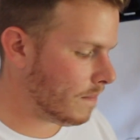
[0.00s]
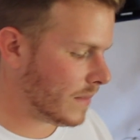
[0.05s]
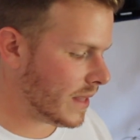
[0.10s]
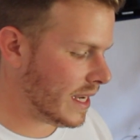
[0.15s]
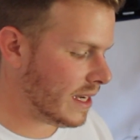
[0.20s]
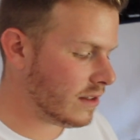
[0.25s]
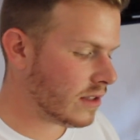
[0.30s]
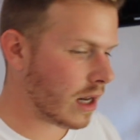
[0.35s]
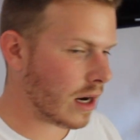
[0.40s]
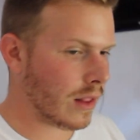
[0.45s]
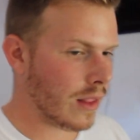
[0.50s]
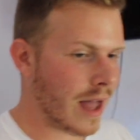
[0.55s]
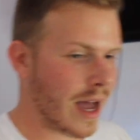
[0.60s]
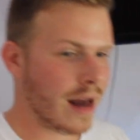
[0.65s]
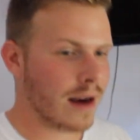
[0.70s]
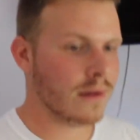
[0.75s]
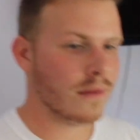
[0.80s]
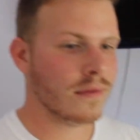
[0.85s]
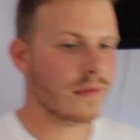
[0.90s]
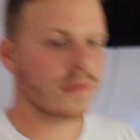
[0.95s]
He's done a
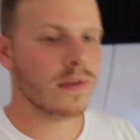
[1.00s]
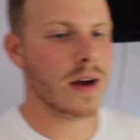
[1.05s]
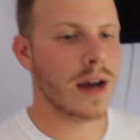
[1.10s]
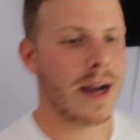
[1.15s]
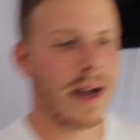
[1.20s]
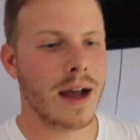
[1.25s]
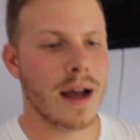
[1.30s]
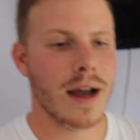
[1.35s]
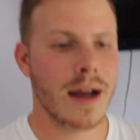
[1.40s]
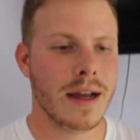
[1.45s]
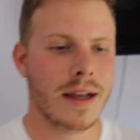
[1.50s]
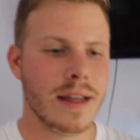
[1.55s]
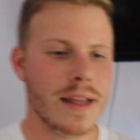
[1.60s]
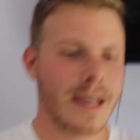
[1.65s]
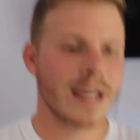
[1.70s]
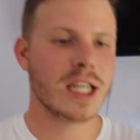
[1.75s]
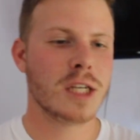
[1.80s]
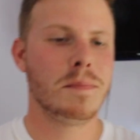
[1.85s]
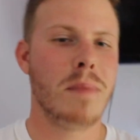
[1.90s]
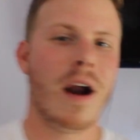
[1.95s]
lot of
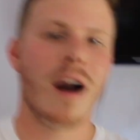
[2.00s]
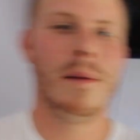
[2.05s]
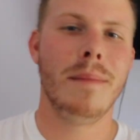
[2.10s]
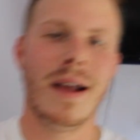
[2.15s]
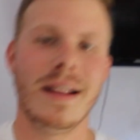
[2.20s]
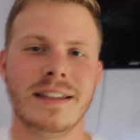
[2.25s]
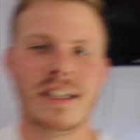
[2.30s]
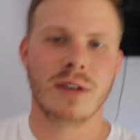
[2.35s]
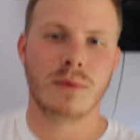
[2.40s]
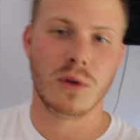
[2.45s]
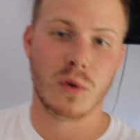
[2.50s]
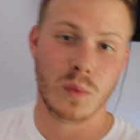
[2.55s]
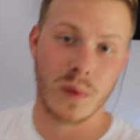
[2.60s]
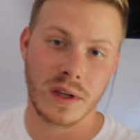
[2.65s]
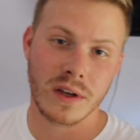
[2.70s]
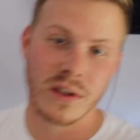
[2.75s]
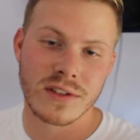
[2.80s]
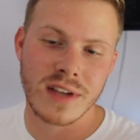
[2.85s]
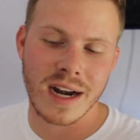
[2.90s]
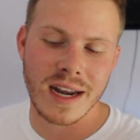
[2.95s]
experimenting with
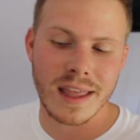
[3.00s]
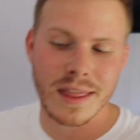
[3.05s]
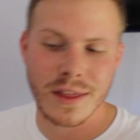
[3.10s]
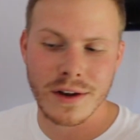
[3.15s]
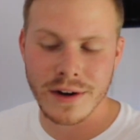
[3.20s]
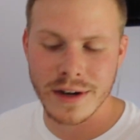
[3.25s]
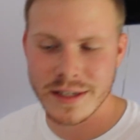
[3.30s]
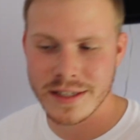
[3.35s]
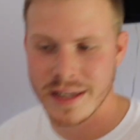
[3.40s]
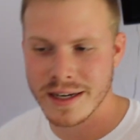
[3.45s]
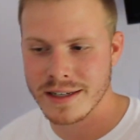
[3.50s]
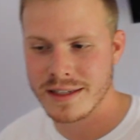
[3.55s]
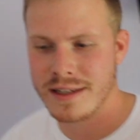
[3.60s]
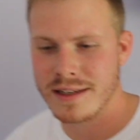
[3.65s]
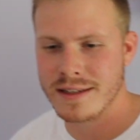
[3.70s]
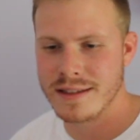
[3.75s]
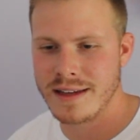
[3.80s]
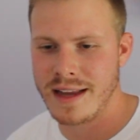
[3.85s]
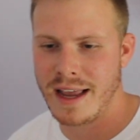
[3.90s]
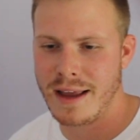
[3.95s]
wheels on
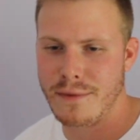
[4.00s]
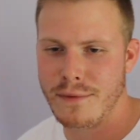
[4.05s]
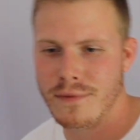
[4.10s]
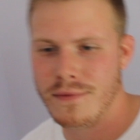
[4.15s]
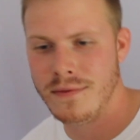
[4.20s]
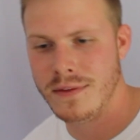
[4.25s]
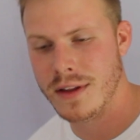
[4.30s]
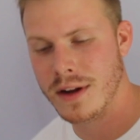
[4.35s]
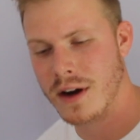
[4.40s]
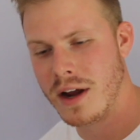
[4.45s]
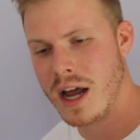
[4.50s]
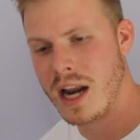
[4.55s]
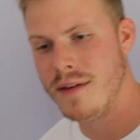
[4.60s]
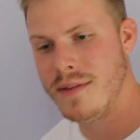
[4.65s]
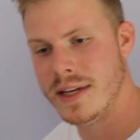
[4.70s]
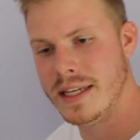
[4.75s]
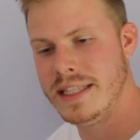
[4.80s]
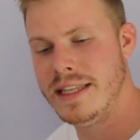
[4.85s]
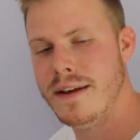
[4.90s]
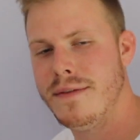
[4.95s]
E36s, and they're kind of
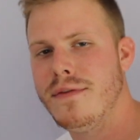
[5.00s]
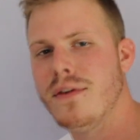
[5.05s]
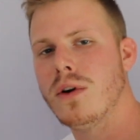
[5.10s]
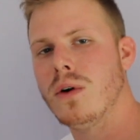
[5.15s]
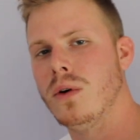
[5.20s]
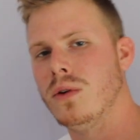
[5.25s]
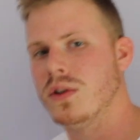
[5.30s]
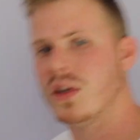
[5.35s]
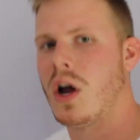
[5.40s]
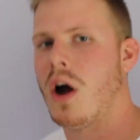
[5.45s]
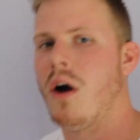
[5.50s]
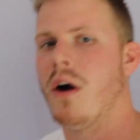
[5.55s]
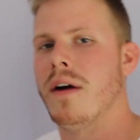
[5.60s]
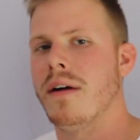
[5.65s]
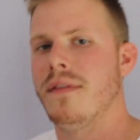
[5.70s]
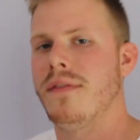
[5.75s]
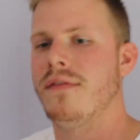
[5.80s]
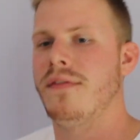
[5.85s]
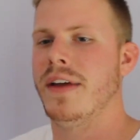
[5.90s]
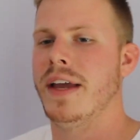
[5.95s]
a difficult car
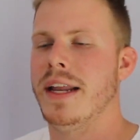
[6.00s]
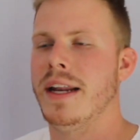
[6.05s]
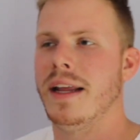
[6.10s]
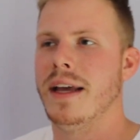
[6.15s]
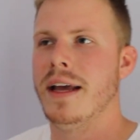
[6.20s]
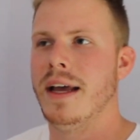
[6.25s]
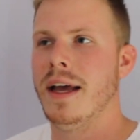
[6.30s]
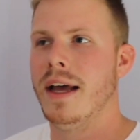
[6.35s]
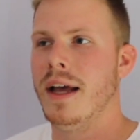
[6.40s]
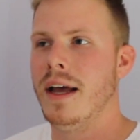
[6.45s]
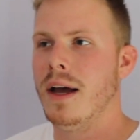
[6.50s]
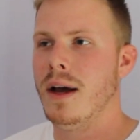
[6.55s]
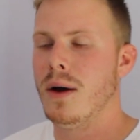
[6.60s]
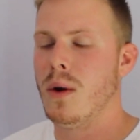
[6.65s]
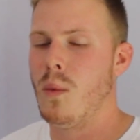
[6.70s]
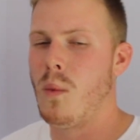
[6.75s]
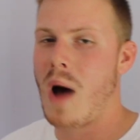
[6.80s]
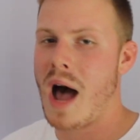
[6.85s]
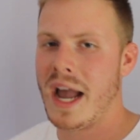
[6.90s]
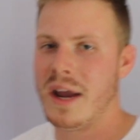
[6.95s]
to fit
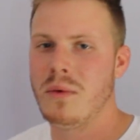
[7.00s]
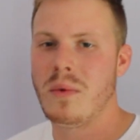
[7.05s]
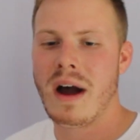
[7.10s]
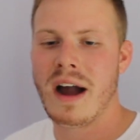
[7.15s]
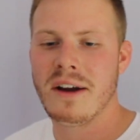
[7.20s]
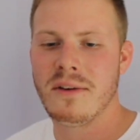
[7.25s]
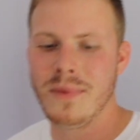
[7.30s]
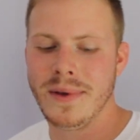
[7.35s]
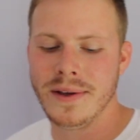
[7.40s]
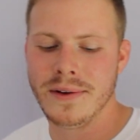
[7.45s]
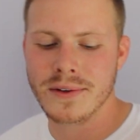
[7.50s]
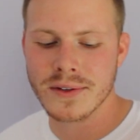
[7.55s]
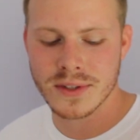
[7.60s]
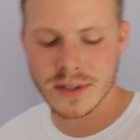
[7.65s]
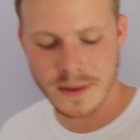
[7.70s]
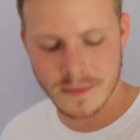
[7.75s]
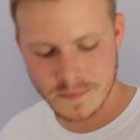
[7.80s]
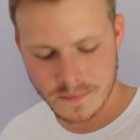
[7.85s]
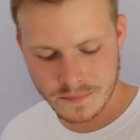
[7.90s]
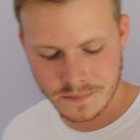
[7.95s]
wide wheels,